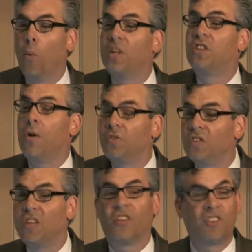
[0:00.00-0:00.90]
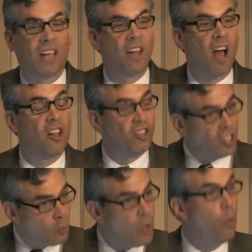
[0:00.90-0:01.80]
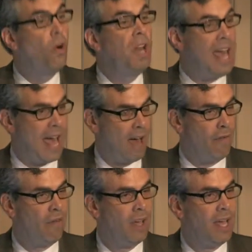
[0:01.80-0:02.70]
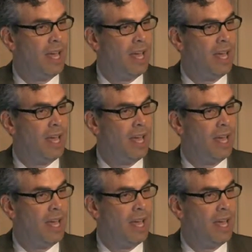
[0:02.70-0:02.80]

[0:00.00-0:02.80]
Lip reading: We don't see the technologies we would have